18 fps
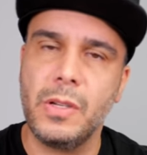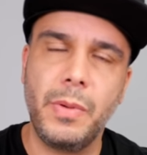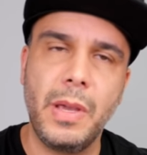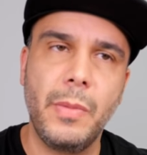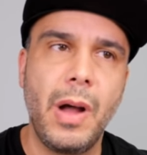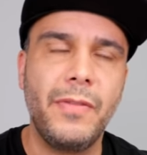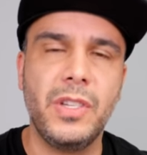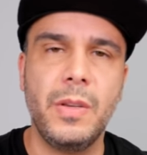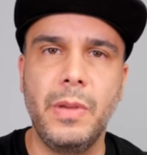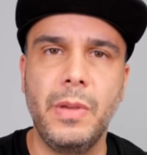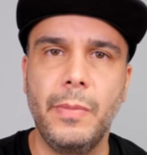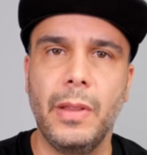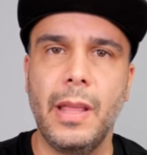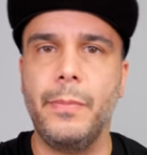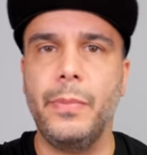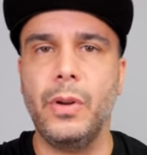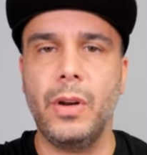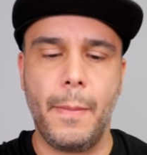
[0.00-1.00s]
But
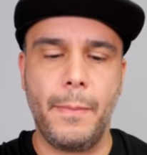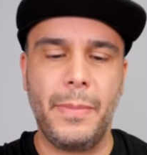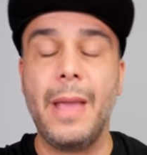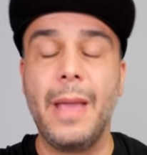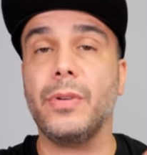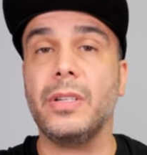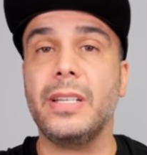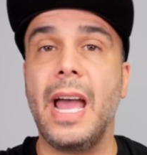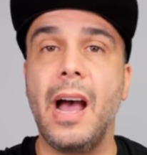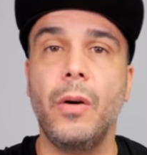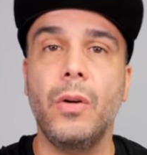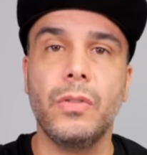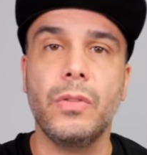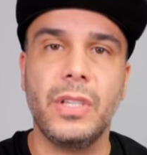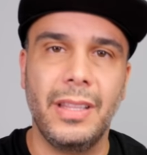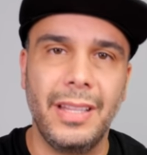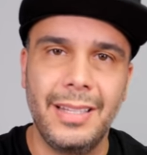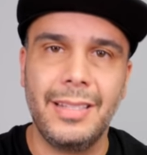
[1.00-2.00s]
again,
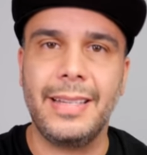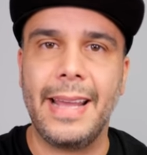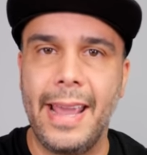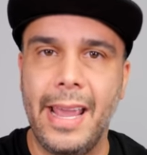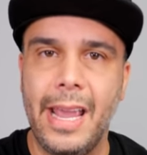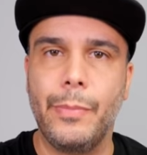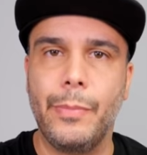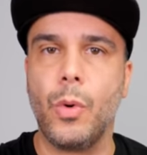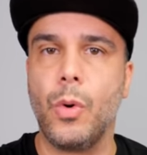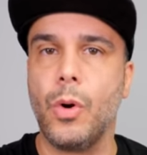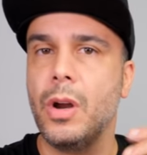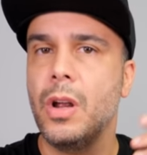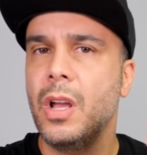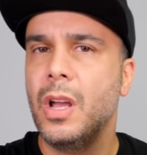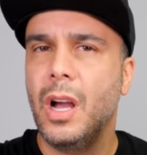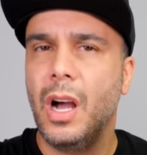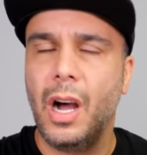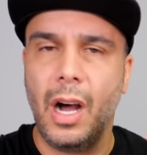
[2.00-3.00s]
if you are
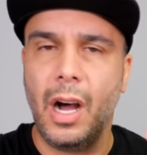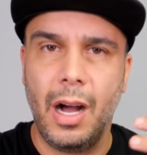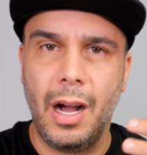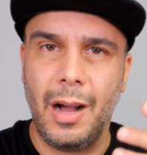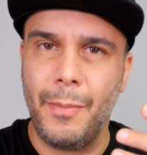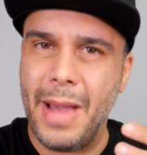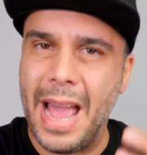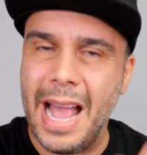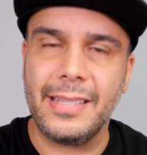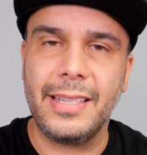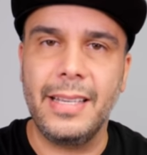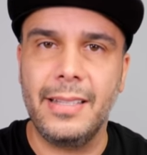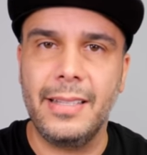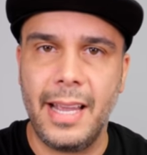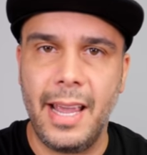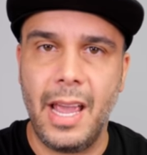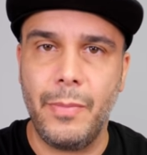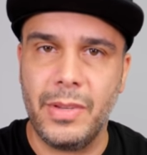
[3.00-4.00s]
cleaning with alcohol is not
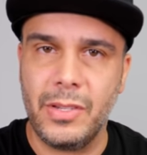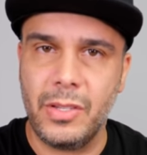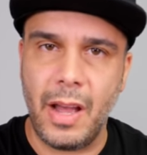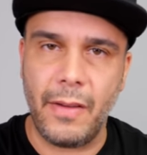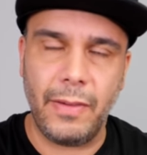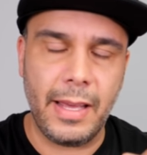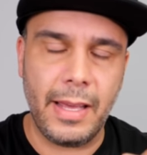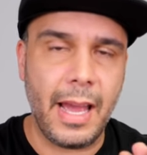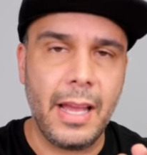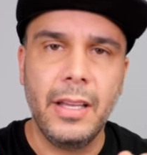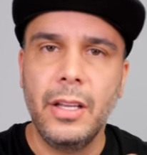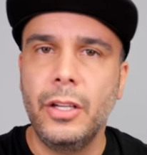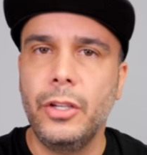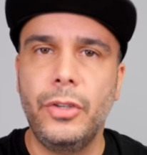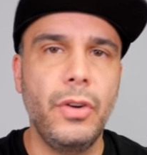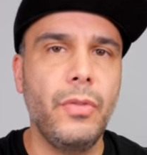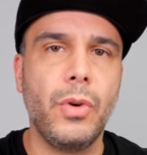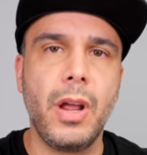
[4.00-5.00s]
just to
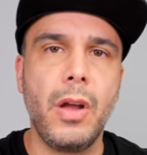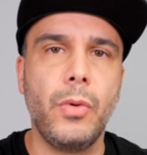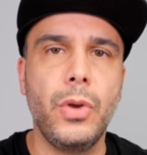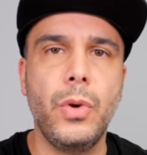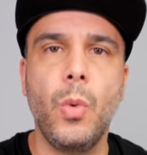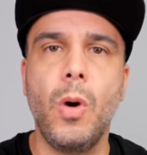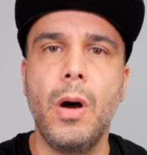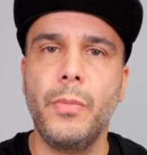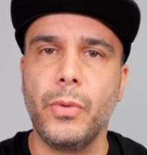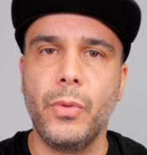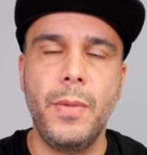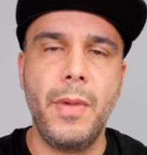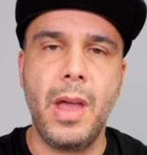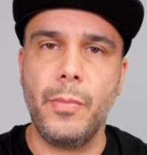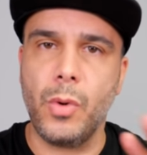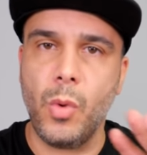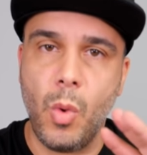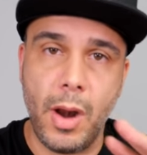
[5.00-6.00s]
as a
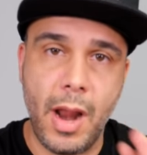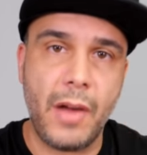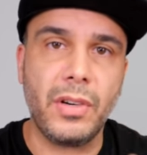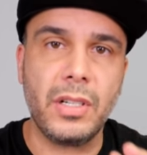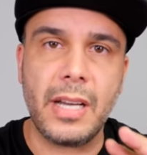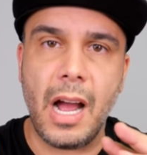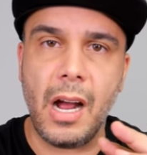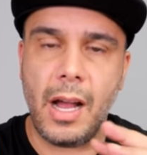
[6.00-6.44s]
form of sterilization.